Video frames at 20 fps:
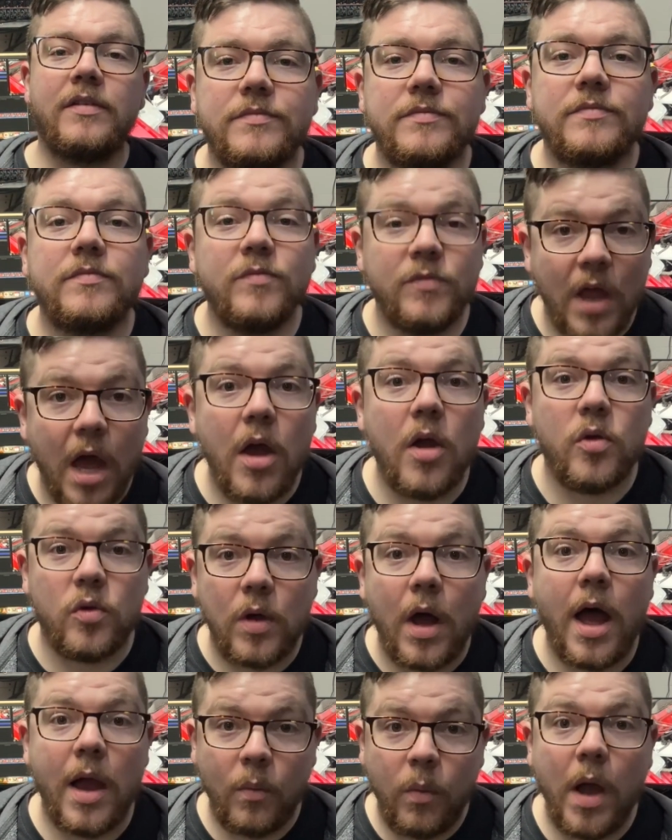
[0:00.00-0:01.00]

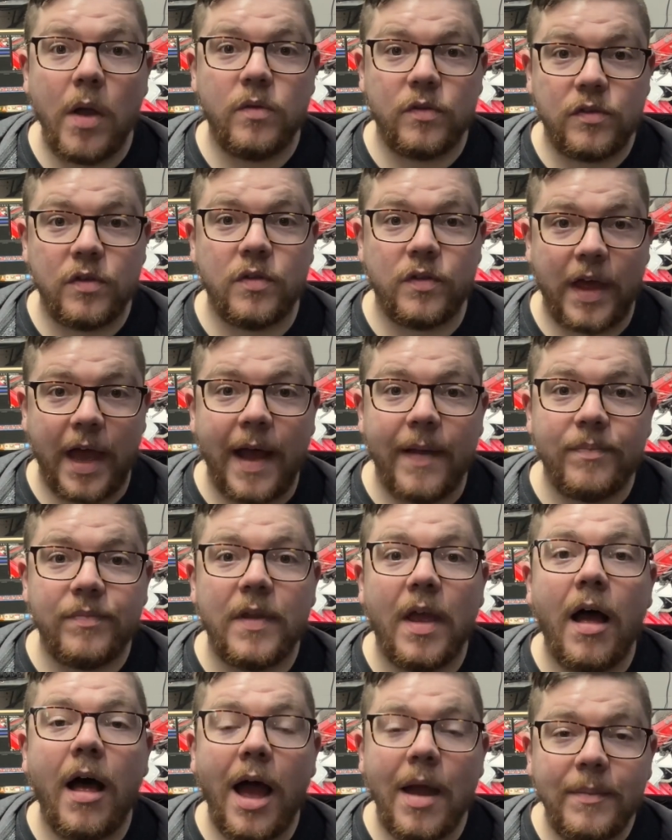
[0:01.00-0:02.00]
No, I won't do that.
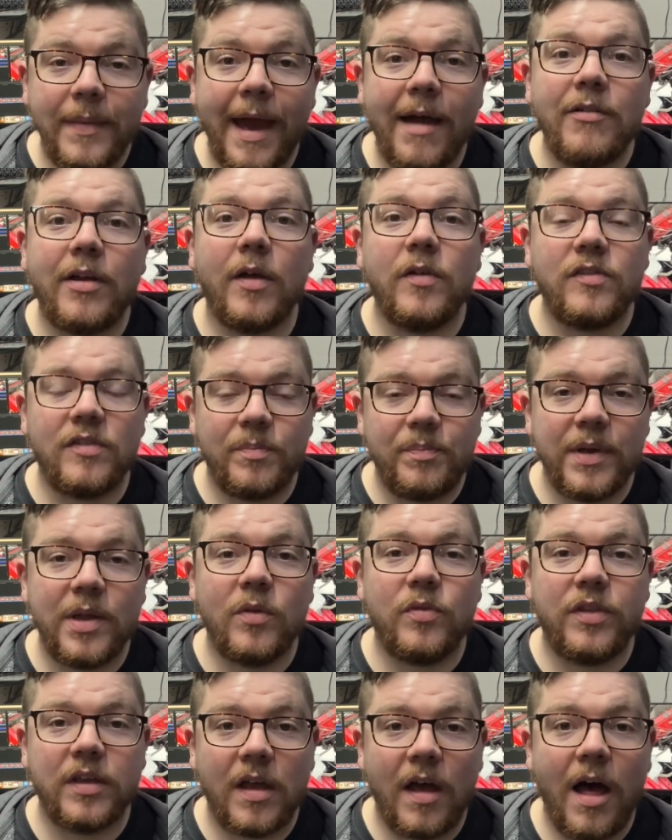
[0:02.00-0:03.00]
I'm now going to
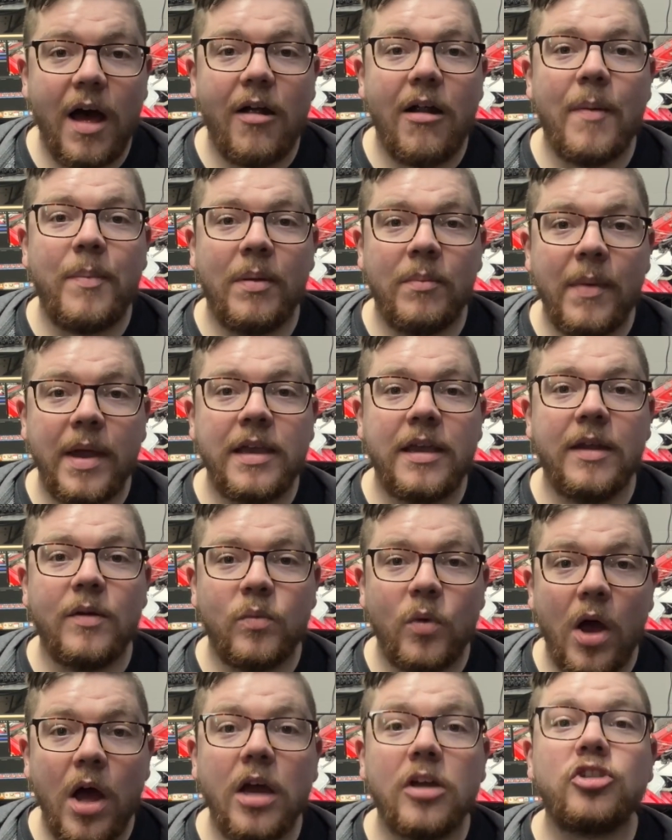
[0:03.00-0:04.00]
build the car up and make it
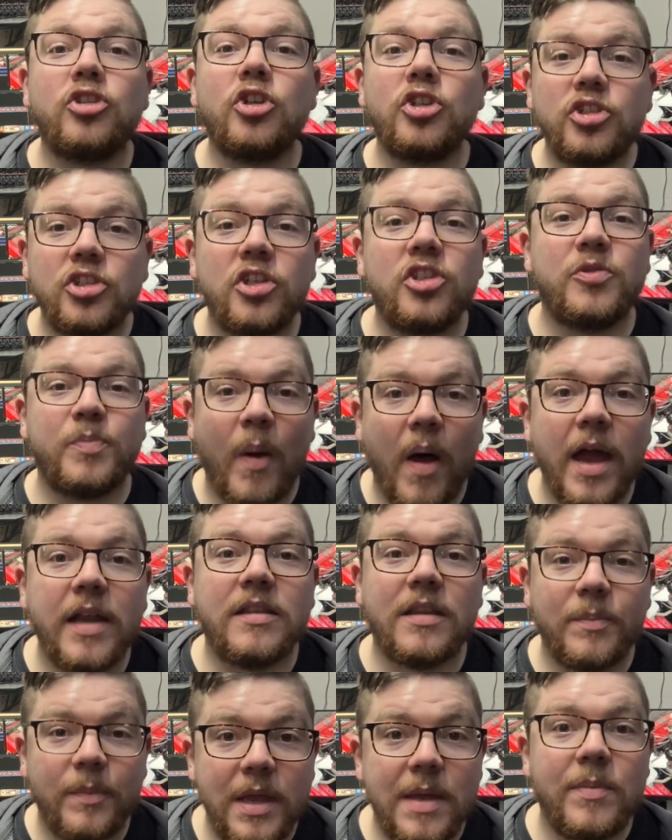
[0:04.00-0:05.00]
work just to
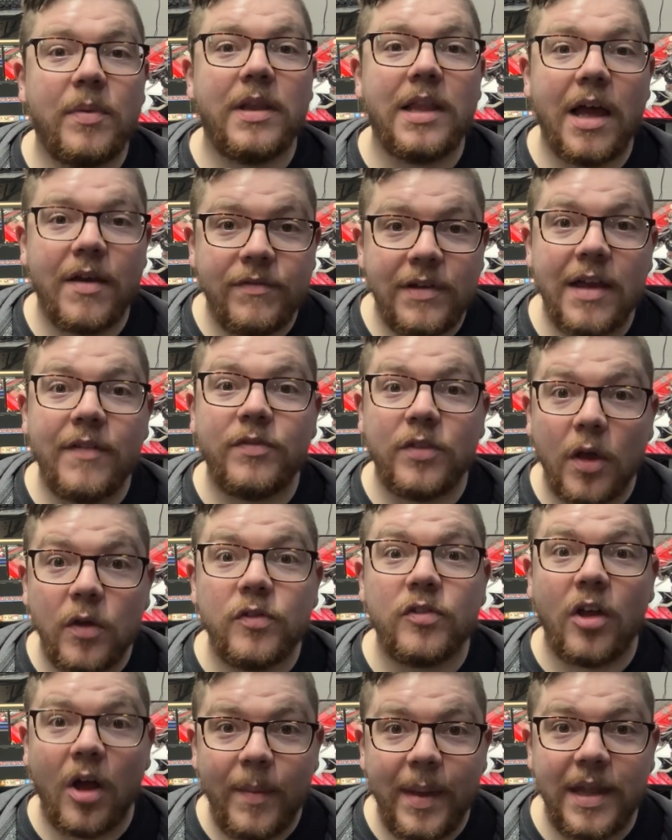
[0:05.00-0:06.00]
spite the people that have left
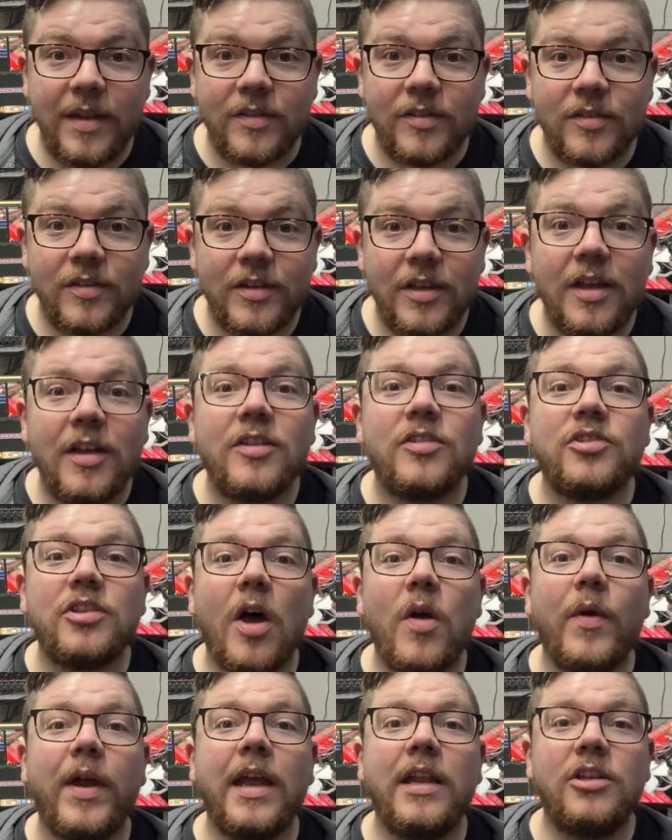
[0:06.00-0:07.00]
those comments.
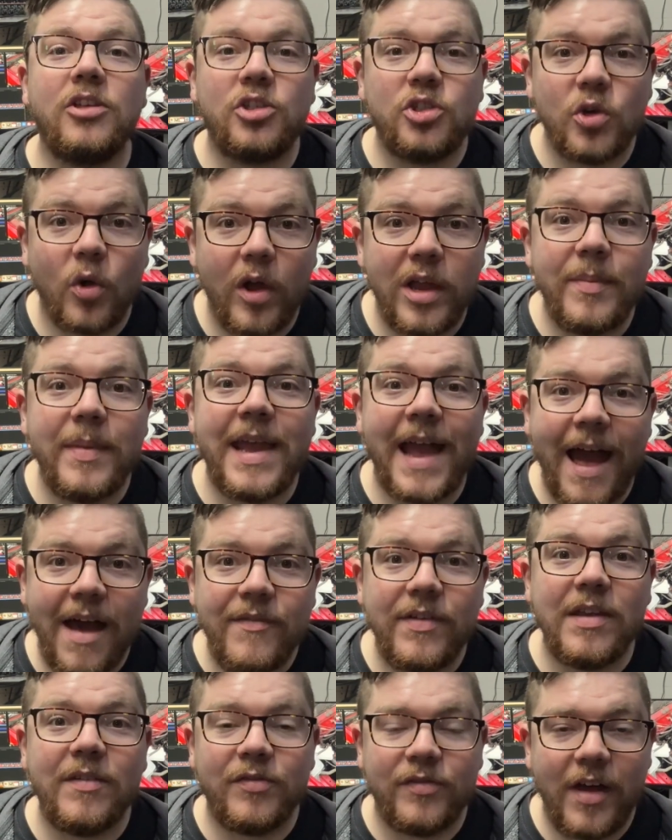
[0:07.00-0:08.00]
So enjoy me
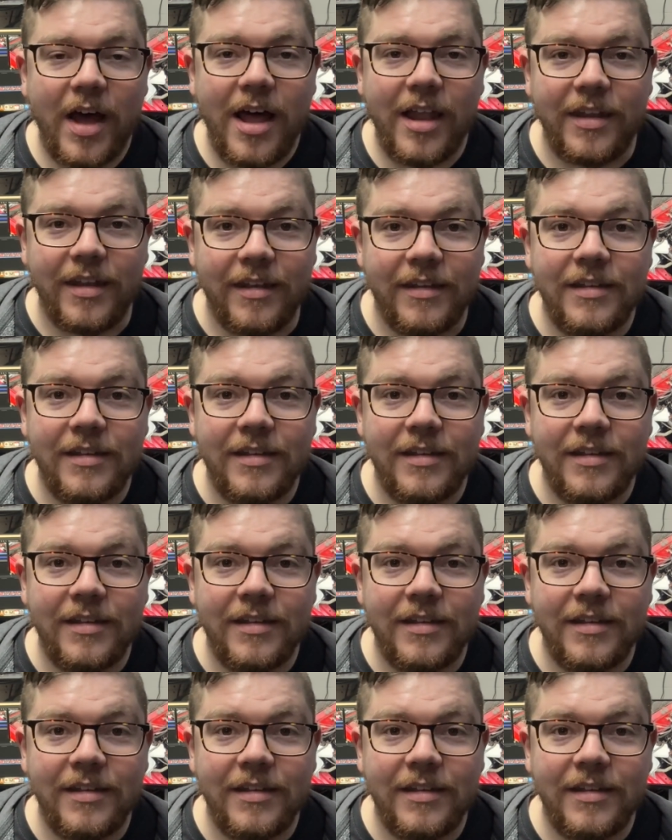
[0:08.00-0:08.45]
having fun.